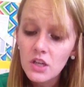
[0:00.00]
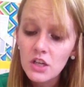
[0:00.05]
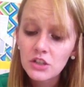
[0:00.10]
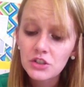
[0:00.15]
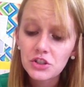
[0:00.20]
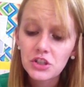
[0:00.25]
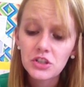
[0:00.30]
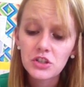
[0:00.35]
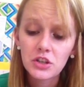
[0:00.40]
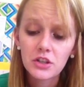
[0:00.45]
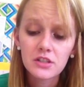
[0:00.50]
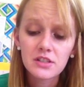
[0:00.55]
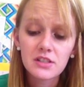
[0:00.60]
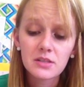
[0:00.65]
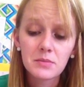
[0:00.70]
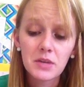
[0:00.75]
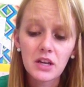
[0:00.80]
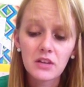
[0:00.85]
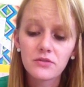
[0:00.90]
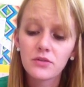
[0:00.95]
She turns
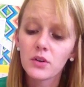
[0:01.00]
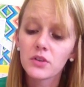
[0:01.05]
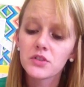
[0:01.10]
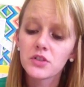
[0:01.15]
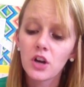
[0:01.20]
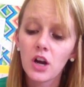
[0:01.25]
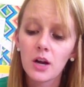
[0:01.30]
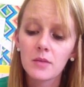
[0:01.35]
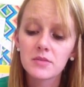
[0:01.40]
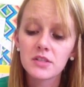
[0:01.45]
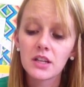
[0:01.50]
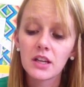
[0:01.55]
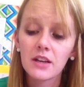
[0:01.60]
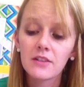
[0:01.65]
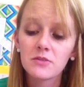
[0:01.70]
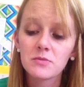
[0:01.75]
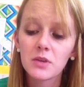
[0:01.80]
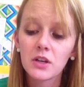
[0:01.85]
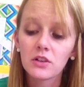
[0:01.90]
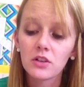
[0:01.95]
to me and folds her arms and
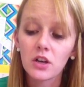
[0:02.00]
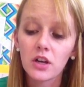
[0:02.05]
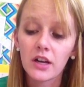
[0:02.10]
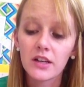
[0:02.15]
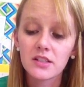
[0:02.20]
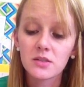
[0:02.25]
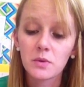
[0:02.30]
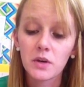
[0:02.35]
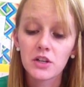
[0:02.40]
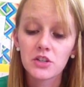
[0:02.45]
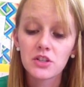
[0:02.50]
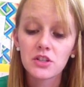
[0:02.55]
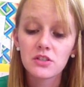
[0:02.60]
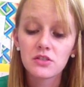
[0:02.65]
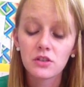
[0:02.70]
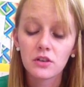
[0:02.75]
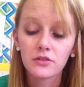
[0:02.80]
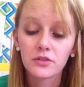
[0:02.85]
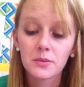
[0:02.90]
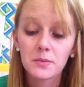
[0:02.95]
gives me a look I swear she
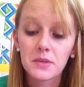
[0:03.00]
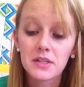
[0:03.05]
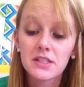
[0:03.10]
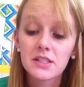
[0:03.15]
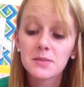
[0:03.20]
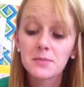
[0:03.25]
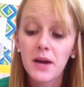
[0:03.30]
stole from Mrs.